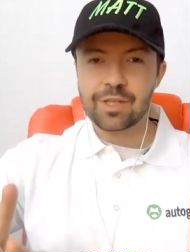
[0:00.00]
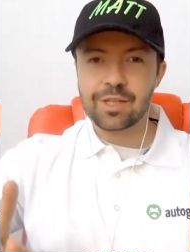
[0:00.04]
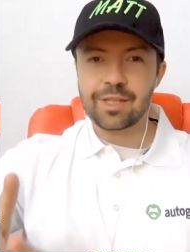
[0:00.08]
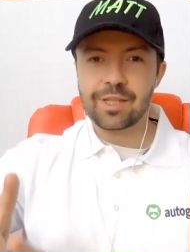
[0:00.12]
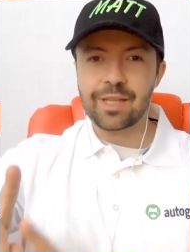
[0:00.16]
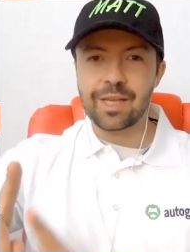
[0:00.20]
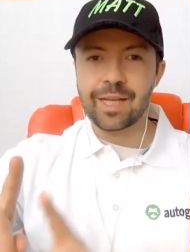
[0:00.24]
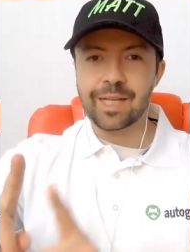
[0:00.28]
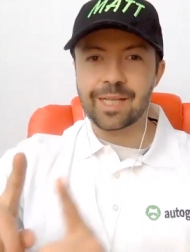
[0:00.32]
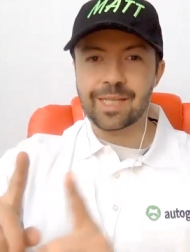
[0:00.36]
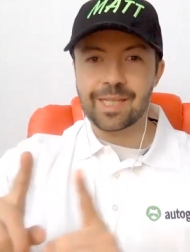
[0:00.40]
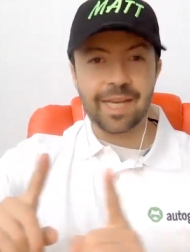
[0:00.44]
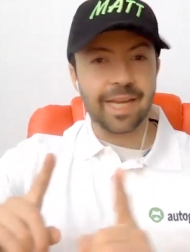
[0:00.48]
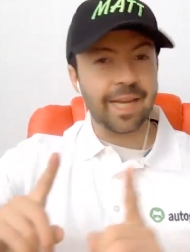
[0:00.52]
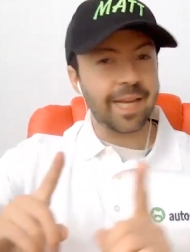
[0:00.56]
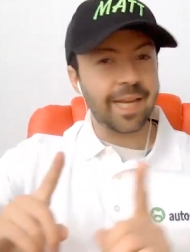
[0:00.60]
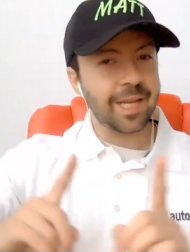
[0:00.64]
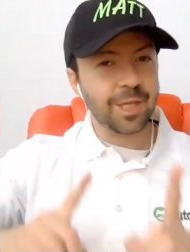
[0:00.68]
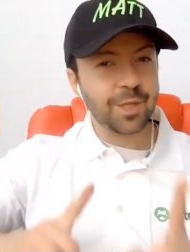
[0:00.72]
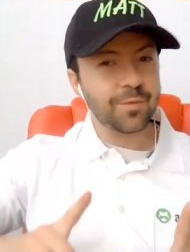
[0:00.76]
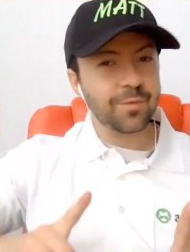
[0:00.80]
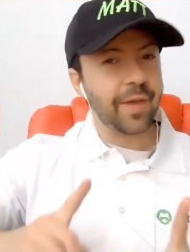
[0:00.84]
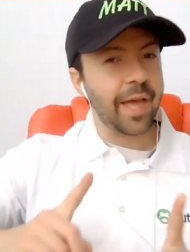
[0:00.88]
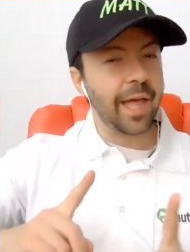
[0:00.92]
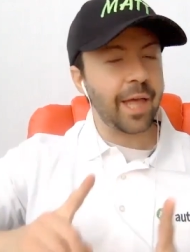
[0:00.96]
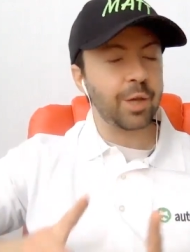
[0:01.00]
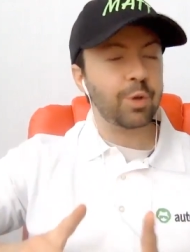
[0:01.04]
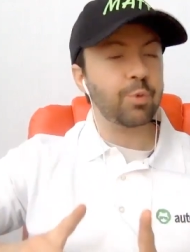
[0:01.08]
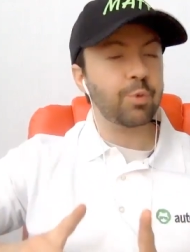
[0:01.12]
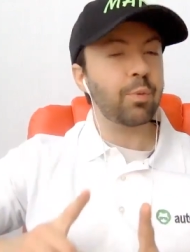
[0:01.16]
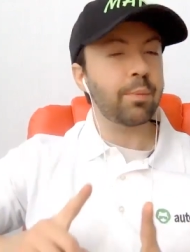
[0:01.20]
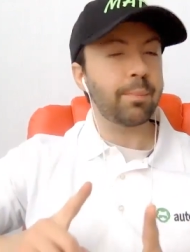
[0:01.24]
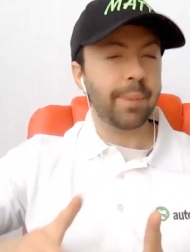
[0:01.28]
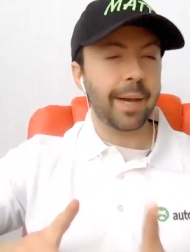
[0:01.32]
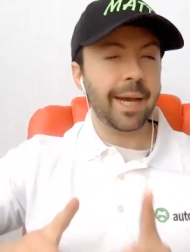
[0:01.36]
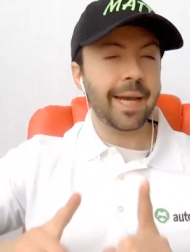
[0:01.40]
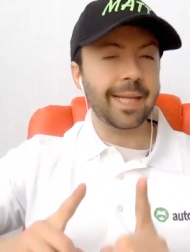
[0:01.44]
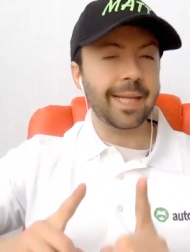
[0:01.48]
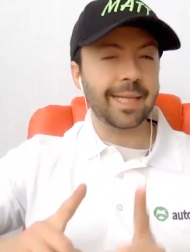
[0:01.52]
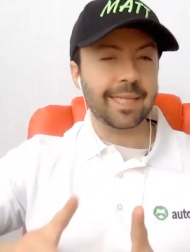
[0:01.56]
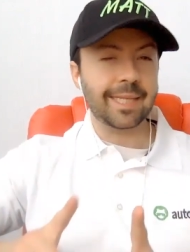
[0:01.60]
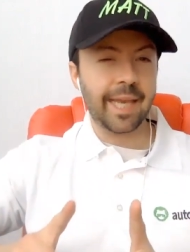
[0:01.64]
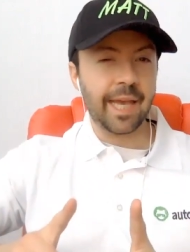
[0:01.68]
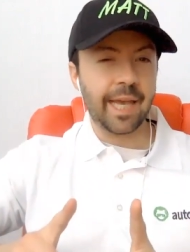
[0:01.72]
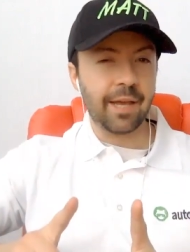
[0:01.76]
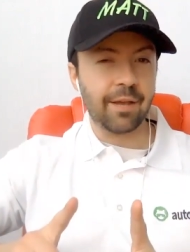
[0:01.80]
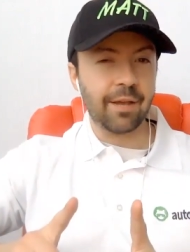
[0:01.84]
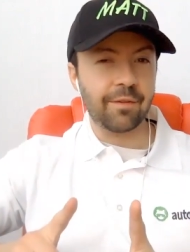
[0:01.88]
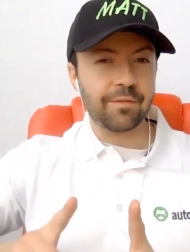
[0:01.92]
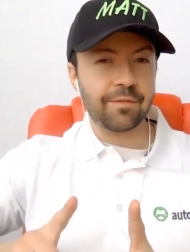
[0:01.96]
It, it is valuable by
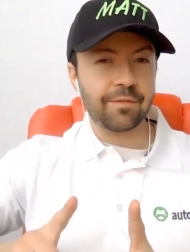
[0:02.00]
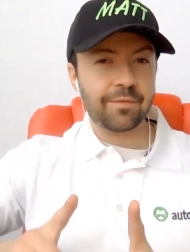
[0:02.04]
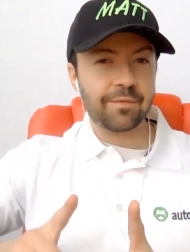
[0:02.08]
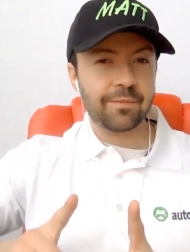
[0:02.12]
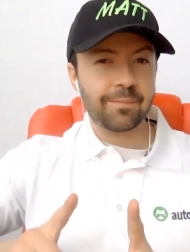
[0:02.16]
itself,